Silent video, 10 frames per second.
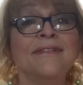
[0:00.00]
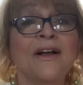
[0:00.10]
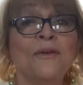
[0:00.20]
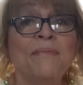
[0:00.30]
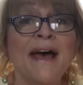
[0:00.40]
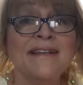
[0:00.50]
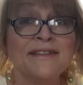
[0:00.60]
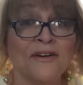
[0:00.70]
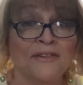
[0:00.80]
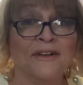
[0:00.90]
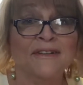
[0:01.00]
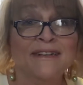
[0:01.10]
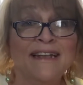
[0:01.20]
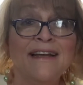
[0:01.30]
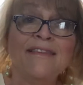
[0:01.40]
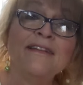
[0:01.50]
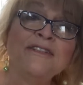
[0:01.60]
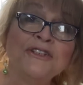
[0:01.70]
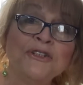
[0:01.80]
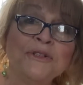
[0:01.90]
called Passover that
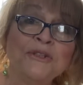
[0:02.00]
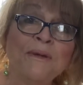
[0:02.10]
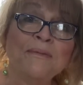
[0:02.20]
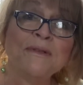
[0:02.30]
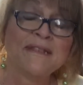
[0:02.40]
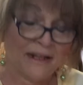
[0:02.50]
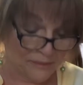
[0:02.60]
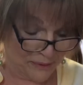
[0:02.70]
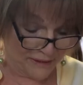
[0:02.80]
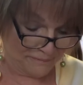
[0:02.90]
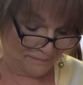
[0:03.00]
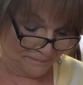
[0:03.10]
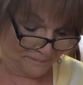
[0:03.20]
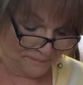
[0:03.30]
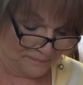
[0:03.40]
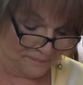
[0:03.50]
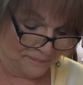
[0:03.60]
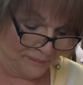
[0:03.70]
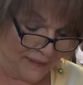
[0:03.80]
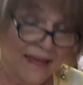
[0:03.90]
the Jewish people celebrate.
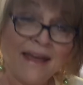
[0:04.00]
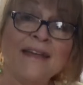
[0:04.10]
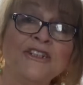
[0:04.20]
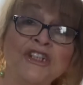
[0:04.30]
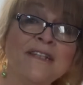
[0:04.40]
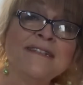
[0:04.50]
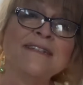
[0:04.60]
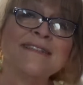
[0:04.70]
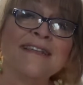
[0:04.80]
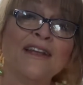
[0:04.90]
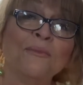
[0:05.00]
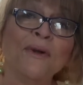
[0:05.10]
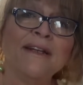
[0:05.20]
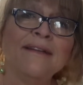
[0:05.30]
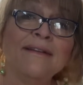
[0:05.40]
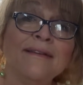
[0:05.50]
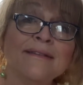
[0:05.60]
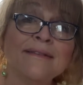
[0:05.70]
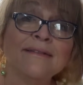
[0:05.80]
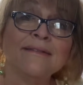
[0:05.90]
Jesus celebrated
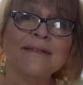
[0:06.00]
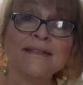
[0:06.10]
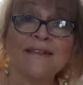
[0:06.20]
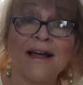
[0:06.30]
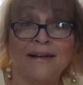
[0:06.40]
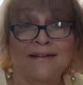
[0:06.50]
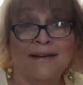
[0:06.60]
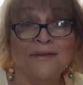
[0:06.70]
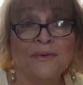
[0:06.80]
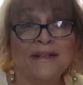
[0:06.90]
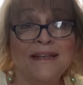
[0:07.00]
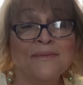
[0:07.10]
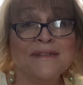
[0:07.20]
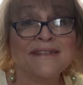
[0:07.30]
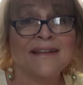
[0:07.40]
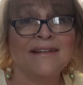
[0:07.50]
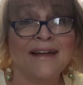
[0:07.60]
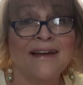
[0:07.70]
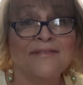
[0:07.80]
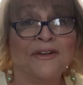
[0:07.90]
this, this holiday when he was
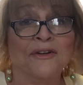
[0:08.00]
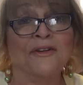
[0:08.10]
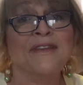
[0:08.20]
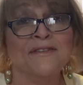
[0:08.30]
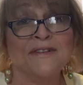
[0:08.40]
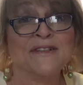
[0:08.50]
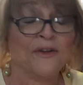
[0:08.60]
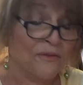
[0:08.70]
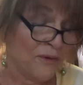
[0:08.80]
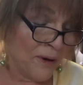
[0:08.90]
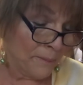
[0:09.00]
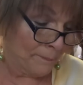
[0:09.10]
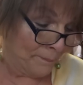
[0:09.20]
alive on earth in physical form.